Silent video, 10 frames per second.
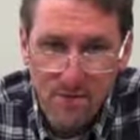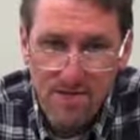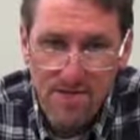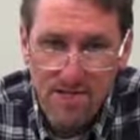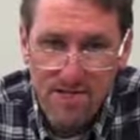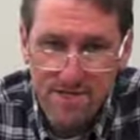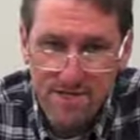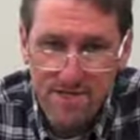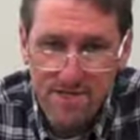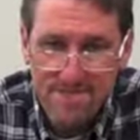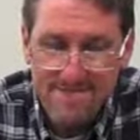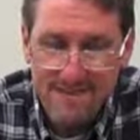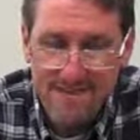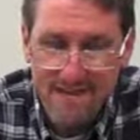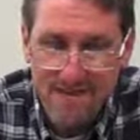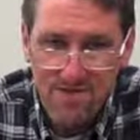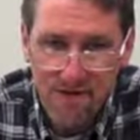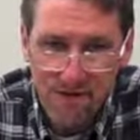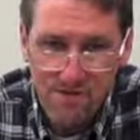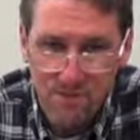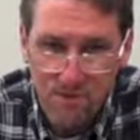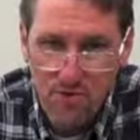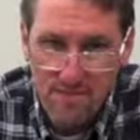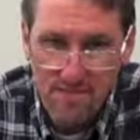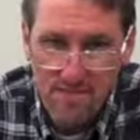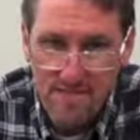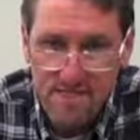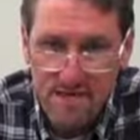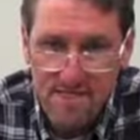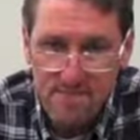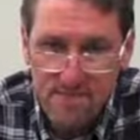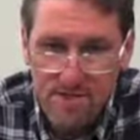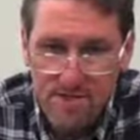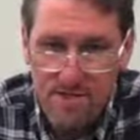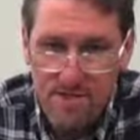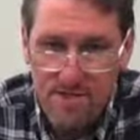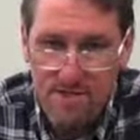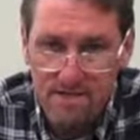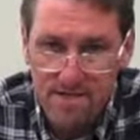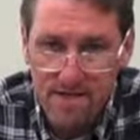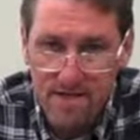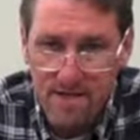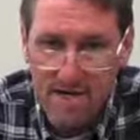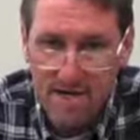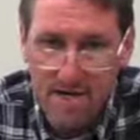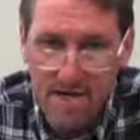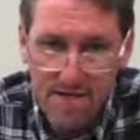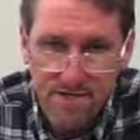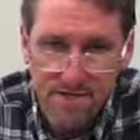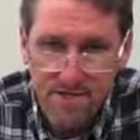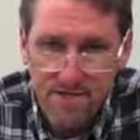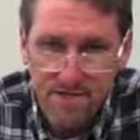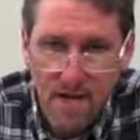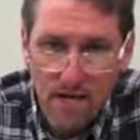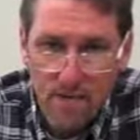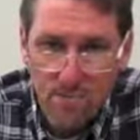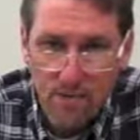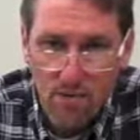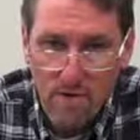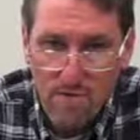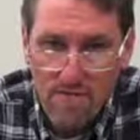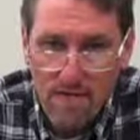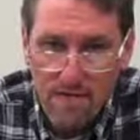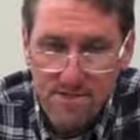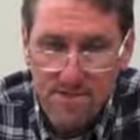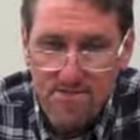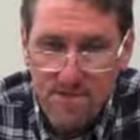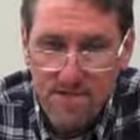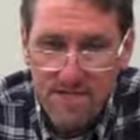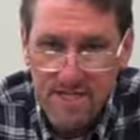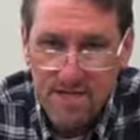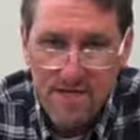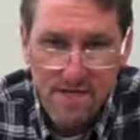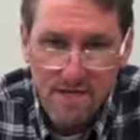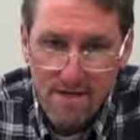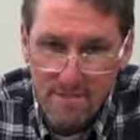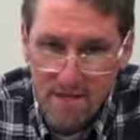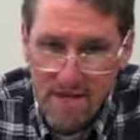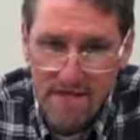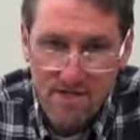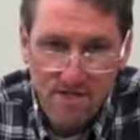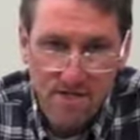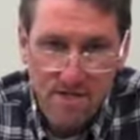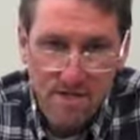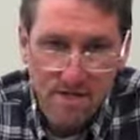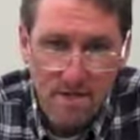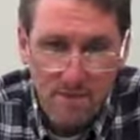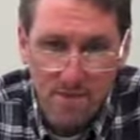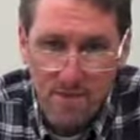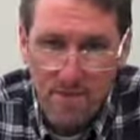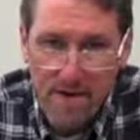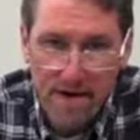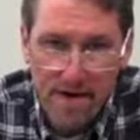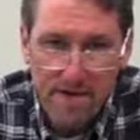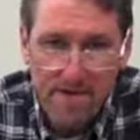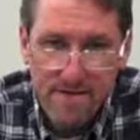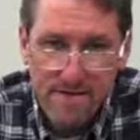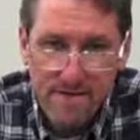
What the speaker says: once you get started, it's not all smooth and easy sailing, but it certainly is a lot easier than trying to get the program established at first. So be patient, be prepared,